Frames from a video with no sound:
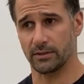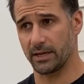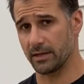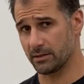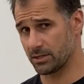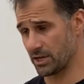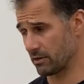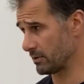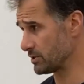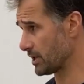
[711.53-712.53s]
10 shuttle
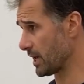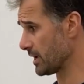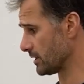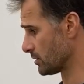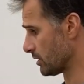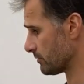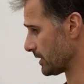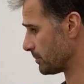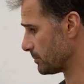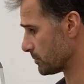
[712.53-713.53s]
runs, you can get the heart rate
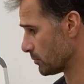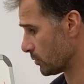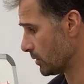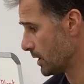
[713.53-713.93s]
up a bit more.